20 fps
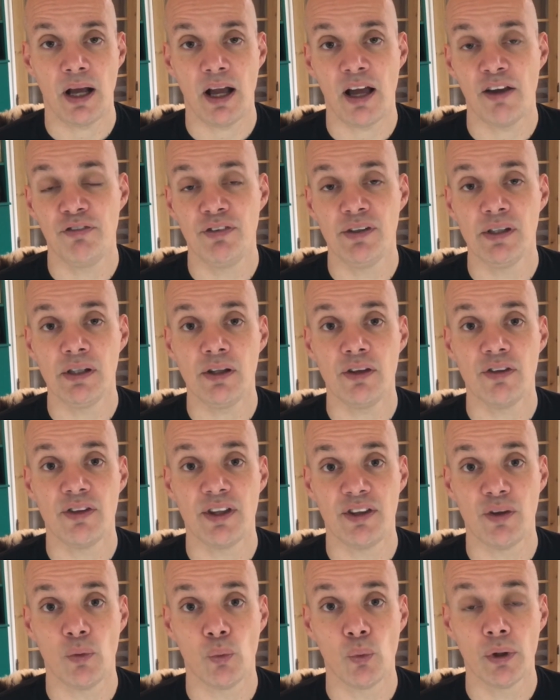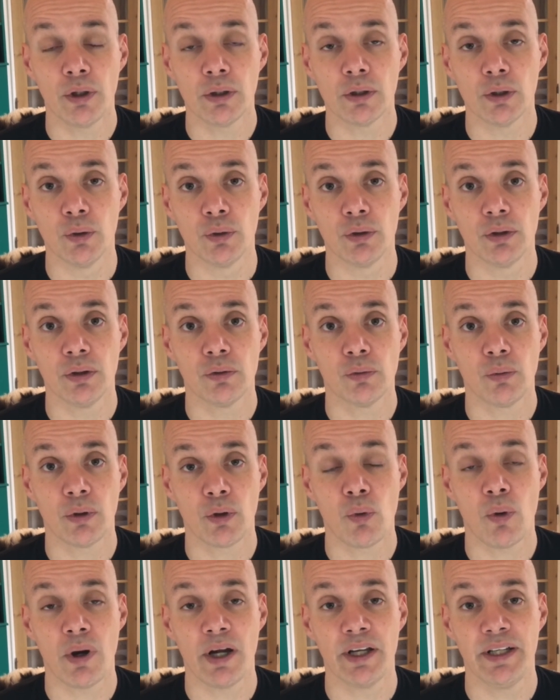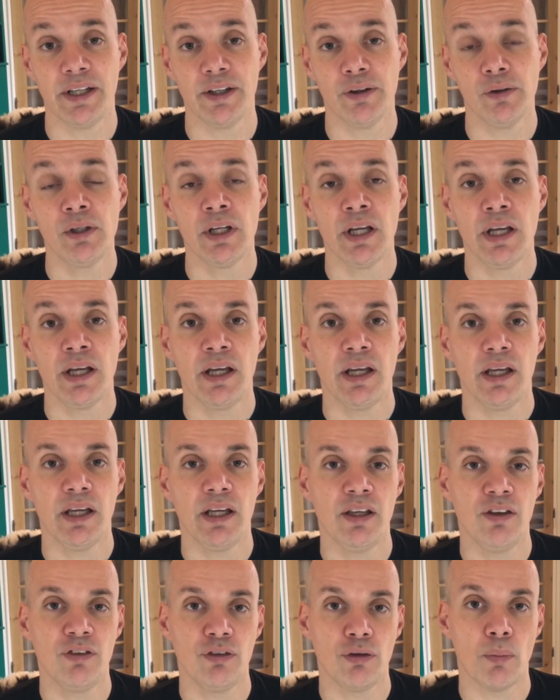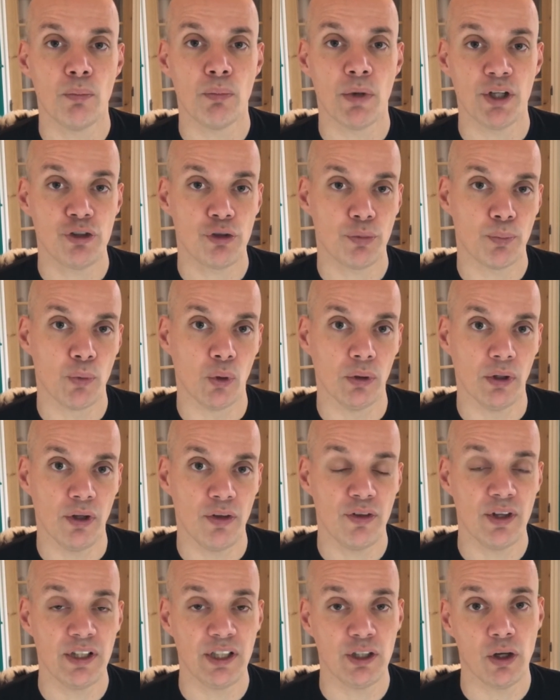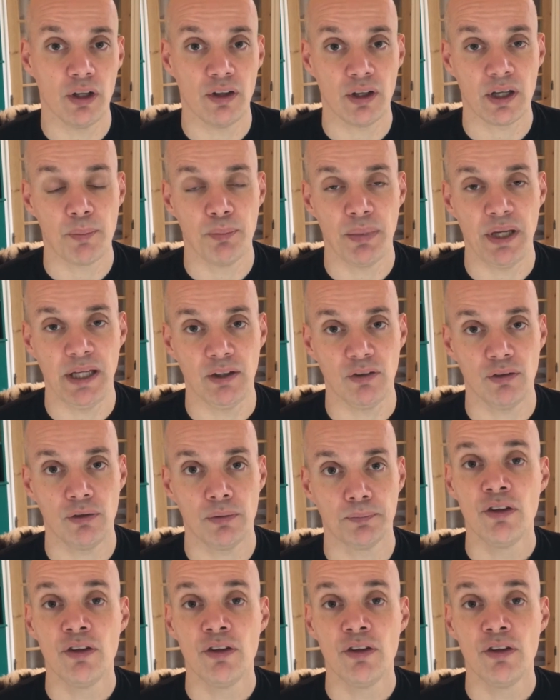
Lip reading: I feel that the workload required here is much smaller than in other campaigns.